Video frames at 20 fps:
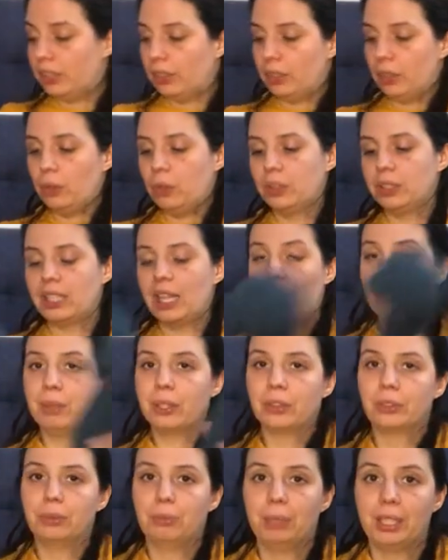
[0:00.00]
old
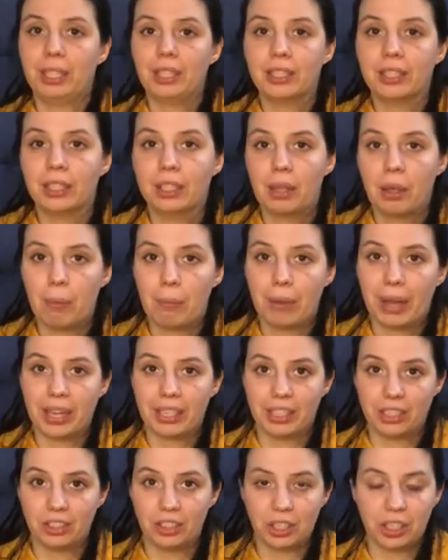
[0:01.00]
amigurumi by
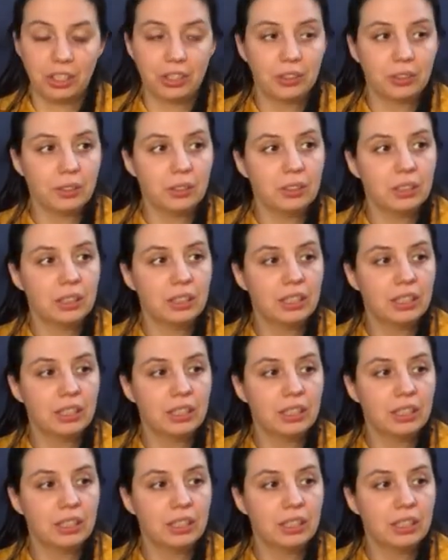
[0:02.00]
Jan Schenkel.